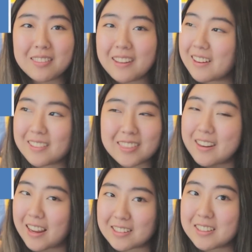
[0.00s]
in like the
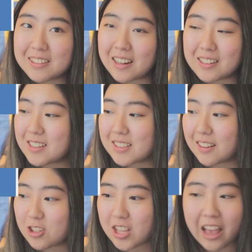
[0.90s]
1990s
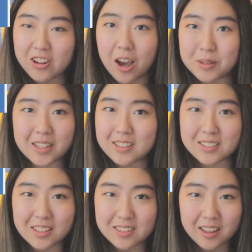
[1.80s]
and they just haven't updated
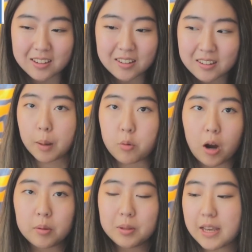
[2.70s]
it since then?
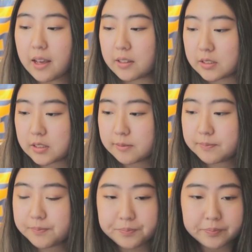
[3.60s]
Probably yes.
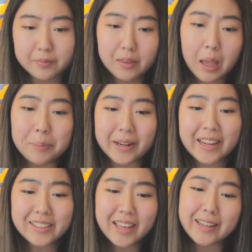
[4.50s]
But I
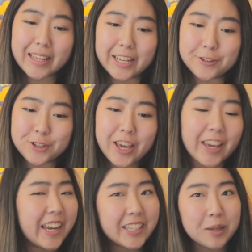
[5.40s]
guess I engaged
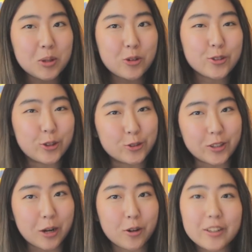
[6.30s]
in computer social
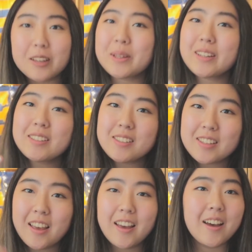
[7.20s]
networking because
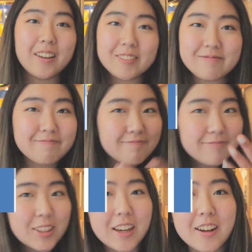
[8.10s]

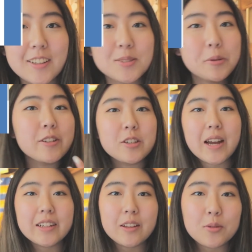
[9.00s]
look at us, we're
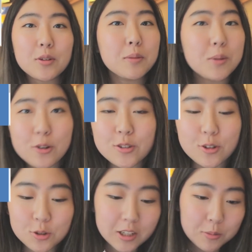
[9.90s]
interacting through a computer
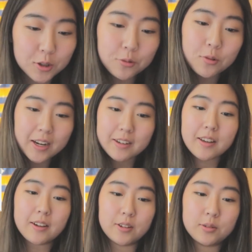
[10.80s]
social network right
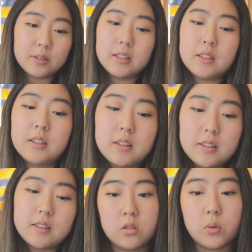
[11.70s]
now.
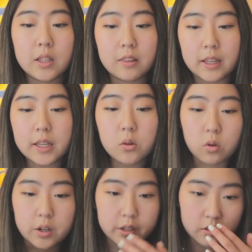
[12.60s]
Do I like
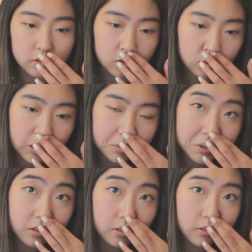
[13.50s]
working alone? I
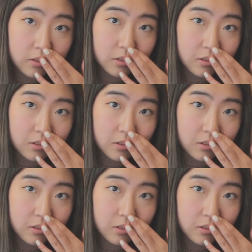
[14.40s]
mean,